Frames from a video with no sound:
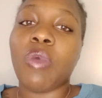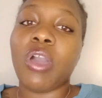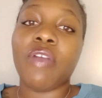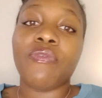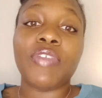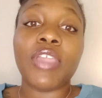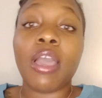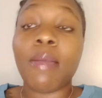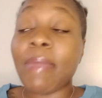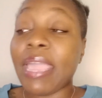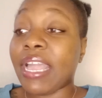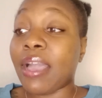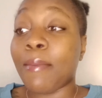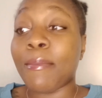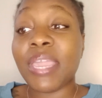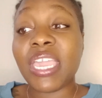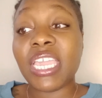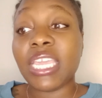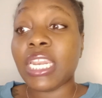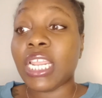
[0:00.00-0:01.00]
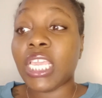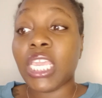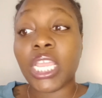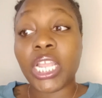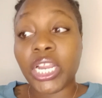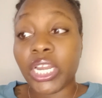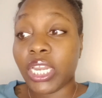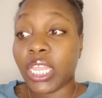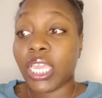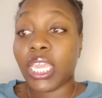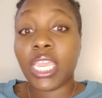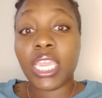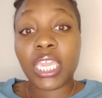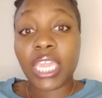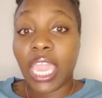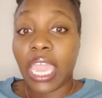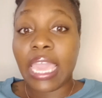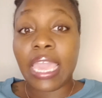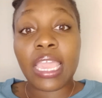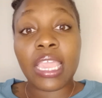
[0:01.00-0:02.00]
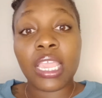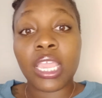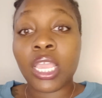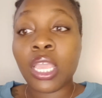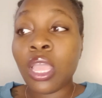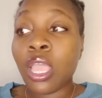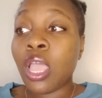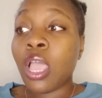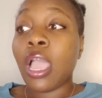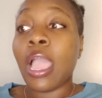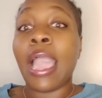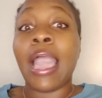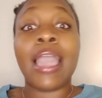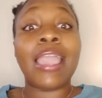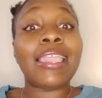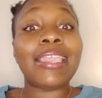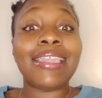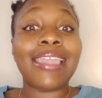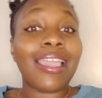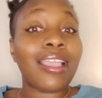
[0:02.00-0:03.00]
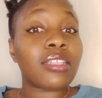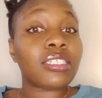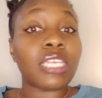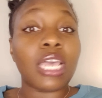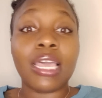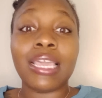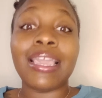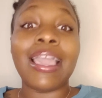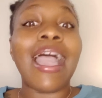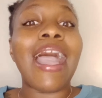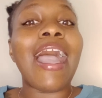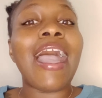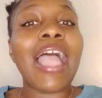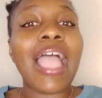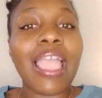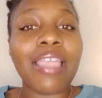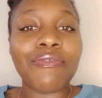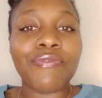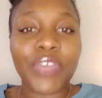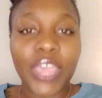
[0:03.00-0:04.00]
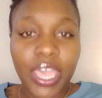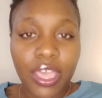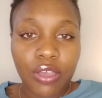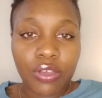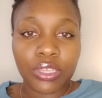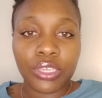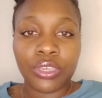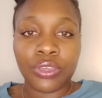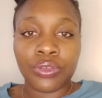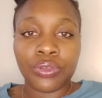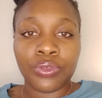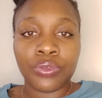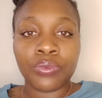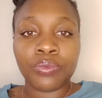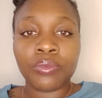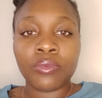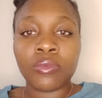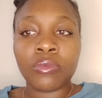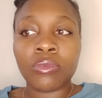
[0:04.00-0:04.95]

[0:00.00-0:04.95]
well, if he don't make $1 million a year, then he can't tell he a high value.